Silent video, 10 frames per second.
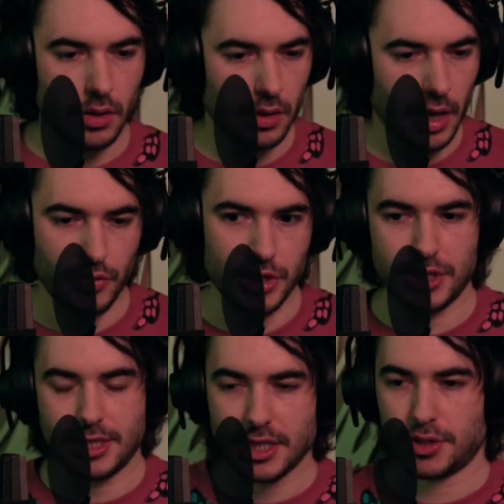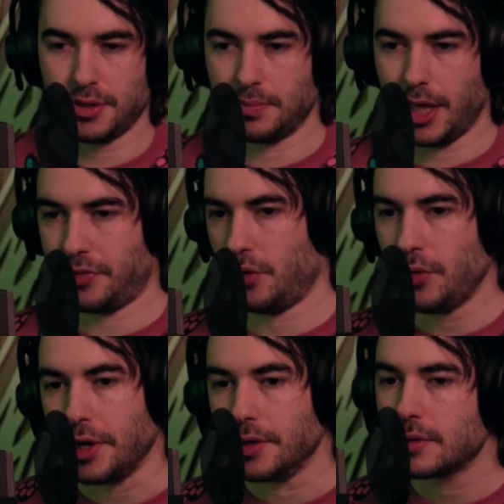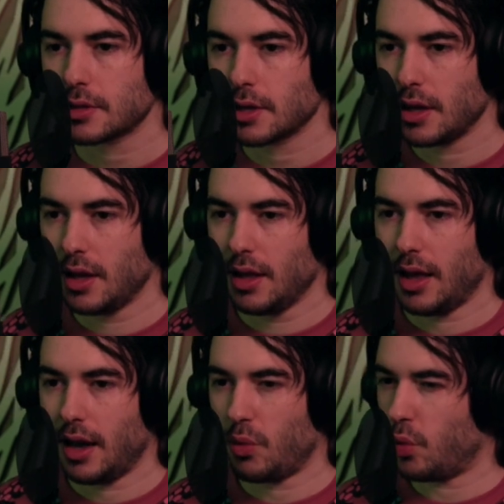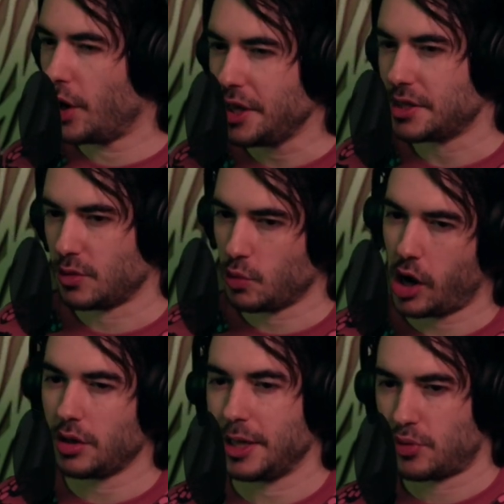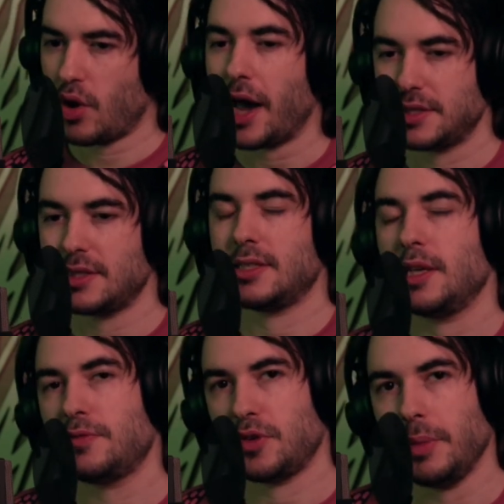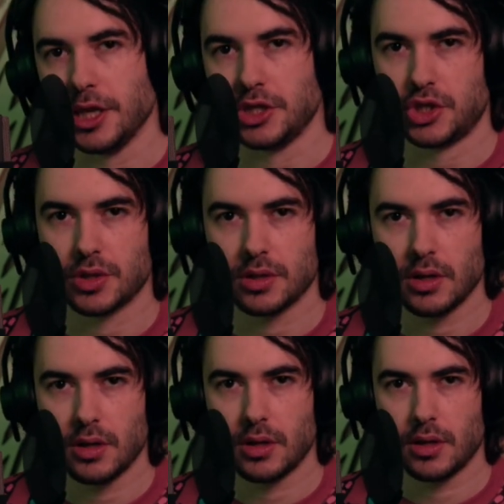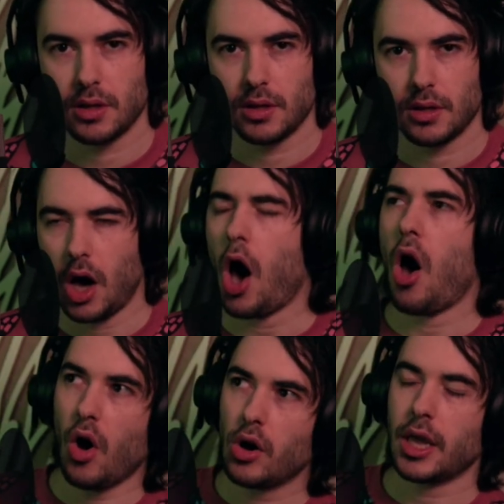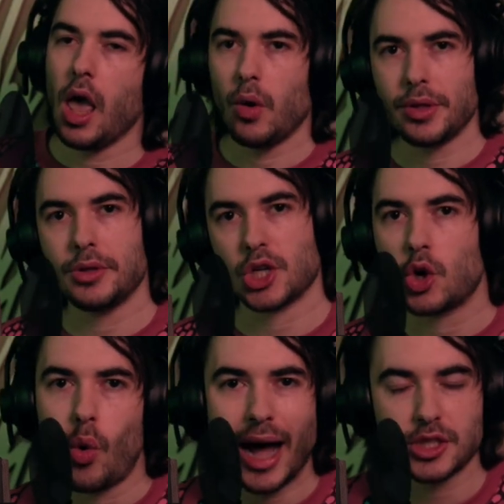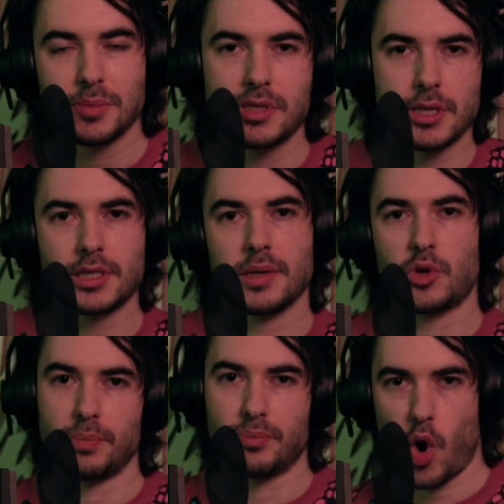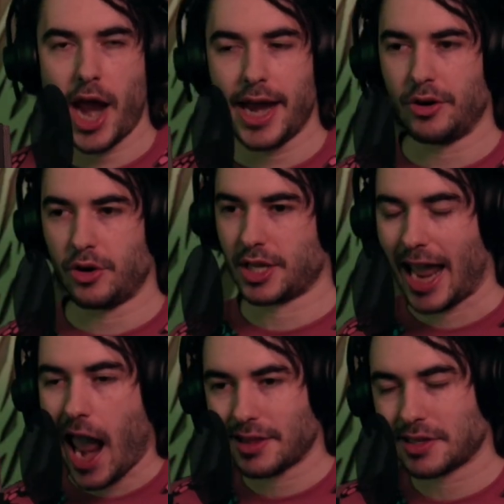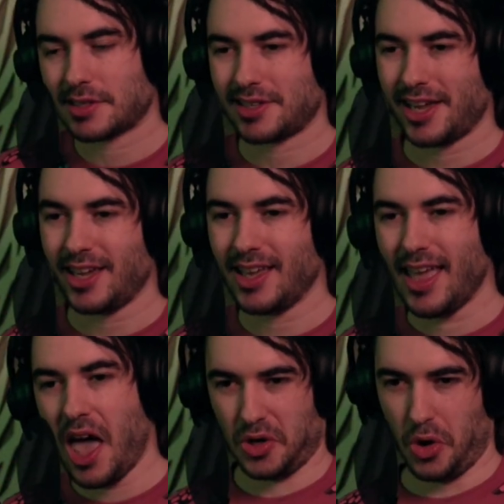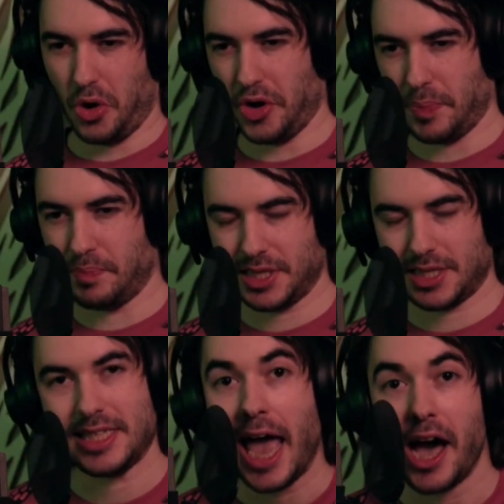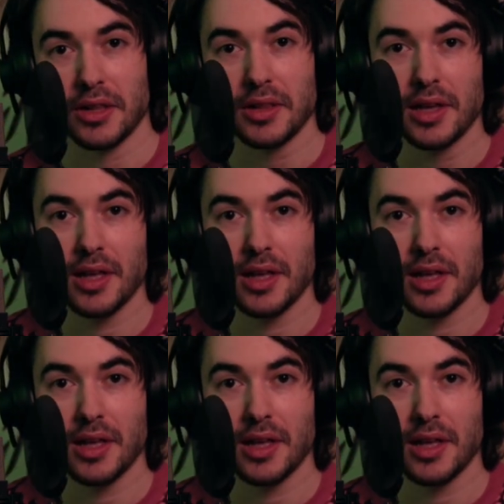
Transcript: every system that there is. What is it? Well, it processes information. Oh, okay. Whether it's a quantum system or a brain or a galaxy or a cell,